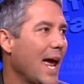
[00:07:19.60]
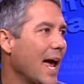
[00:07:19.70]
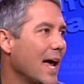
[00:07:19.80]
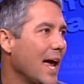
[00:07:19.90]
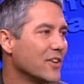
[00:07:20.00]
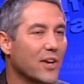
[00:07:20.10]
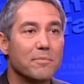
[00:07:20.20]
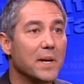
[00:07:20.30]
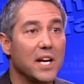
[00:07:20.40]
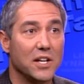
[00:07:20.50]
as
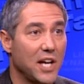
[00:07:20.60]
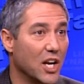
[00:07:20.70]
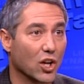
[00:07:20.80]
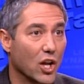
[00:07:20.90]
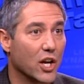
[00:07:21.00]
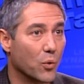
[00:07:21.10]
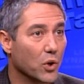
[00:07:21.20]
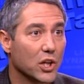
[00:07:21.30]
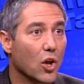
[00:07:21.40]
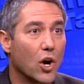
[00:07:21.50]
I've been in a
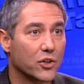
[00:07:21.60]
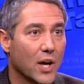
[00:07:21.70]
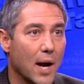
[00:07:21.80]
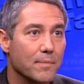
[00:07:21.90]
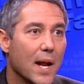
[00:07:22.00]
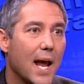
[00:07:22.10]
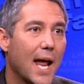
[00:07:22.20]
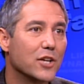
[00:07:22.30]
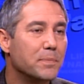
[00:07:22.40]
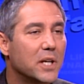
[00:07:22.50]
really long time.
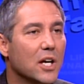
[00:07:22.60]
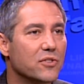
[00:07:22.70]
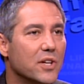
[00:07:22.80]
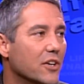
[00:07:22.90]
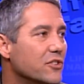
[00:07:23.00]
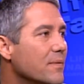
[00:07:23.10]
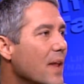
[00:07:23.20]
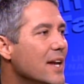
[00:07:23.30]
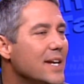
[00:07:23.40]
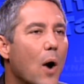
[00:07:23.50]
And it's because of this.
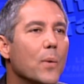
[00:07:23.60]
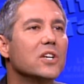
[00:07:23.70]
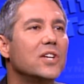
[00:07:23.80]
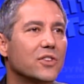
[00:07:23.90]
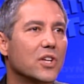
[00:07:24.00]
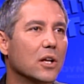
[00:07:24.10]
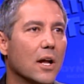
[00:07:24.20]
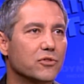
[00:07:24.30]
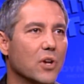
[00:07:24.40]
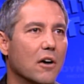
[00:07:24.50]
Now we can take the
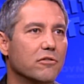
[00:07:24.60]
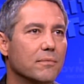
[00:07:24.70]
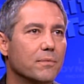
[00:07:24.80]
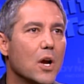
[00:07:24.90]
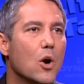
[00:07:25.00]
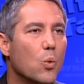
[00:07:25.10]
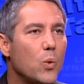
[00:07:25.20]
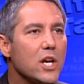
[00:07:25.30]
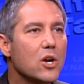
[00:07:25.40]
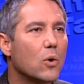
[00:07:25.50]
gloves off.
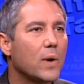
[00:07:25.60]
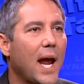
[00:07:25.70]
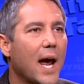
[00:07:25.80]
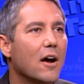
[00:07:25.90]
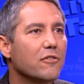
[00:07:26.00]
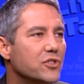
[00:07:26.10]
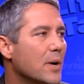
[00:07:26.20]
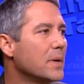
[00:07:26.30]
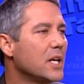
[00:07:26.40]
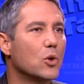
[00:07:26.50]
We don't have
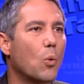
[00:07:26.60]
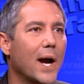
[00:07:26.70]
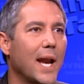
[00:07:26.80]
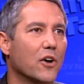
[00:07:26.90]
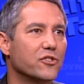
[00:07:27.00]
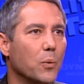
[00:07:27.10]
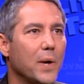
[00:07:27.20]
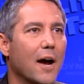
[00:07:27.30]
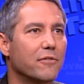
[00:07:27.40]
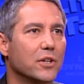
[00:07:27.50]
somebody in the White House that we
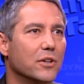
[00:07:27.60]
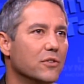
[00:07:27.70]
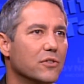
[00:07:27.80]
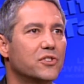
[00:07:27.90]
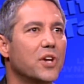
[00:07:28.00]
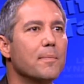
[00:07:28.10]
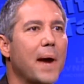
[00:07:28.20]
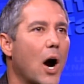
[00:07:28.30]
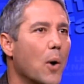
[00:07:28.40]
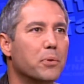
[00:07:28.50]
have to
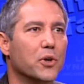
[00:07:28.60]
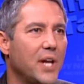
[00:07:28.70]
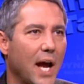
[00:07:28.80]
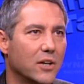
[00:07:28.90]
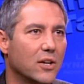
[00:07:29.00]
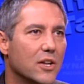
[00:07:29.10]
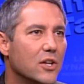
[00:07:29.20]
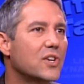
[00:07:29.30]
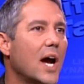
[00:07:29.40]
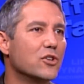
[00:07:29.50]
somehow protect.
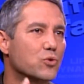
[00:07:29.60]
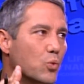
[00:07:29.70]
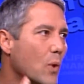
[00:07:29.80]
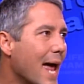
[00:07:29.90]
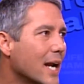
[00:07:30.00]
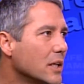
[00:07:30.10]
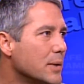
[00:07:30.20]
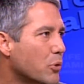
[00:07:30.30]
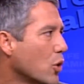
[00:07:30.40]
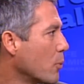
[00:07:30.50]
This guy is radically
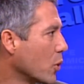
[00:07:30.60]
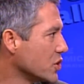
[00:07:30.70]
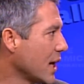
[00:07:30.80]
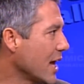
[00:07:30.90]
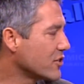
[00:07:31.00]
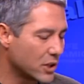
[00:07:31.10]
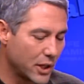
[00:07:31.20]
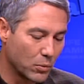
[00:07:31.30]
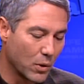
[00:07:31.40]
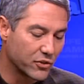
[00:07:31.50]
pro-abortion, as
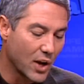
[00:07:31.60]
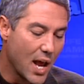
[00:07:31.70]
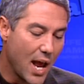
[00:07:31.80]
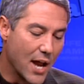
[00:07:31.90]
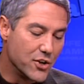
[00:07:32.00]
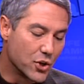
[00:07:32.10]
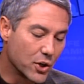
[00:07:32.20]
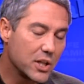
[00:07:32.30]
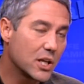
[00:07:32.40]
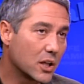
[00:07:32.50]
Clinton was. And
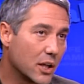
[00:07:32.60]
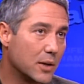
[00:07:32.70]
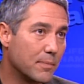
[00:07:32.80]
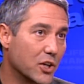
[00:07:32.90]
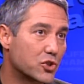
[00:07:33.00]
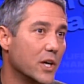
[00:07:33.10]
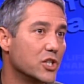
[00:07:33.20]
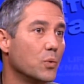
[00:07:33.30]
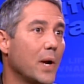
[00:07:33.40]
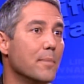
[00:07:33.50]
during the Clinton
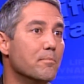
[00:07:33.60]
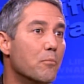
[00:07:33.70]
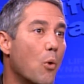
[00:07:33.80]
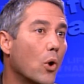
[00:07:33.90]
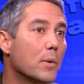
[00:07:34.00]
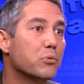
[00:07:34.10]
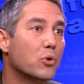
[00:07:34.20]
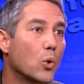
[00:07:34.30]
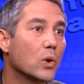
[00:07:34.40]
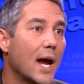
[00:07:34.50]
administration, we had more
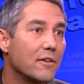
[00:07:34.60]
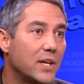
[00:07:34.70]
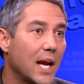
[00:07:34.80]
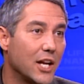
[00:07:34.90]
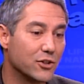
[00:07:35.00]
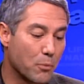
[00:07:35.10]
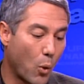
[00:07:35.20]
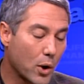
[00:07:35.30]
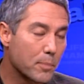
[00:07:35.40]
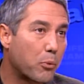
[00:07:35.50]
pro-life gains,
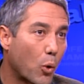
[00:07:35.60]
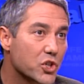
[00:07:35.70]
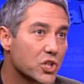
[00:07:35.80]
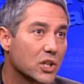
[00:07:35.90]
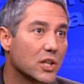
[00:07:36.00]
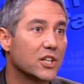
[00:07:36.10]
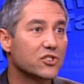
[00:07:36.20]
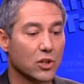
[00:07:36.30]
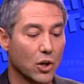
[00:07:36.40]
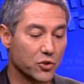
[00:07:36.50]
more abortion clinics
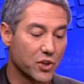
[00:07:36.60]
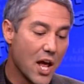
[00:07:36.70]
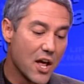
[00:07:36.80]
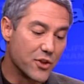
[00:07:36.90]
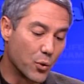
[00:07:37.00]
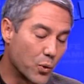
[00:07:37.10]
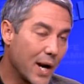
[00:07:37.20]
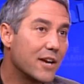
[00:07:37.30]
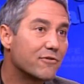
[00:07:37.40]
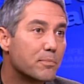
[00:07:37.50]
closed, the
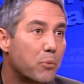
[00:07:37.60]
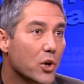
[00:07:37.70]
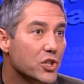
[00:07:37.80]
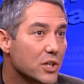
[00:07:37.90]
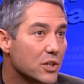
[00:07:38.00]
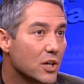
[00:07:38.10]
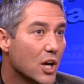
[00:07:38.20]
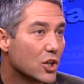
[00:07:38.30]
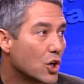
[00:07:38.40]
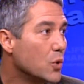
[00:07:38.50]
rate of abortion
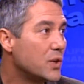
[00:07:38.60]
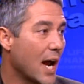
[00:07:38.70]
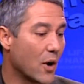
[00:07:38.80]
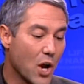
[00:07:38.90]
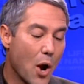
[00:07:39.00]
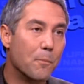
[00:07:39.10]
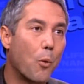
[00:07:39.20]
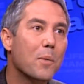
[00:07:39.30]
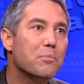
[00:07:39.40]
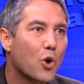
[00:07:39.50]
go down,
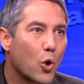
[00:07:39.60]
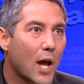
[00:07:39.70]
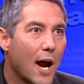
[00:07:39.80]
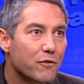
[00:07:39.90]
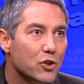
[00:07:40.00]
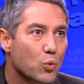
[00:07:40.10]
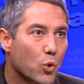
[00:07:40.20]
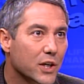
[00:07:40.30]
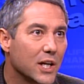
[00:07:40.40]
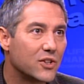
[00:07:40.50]
more pro-lifers
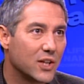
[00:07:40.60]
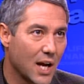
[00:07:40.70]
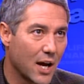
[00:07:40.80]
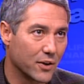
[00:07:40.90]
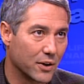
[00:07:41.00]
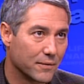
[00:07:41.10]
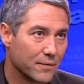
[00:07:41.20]
working together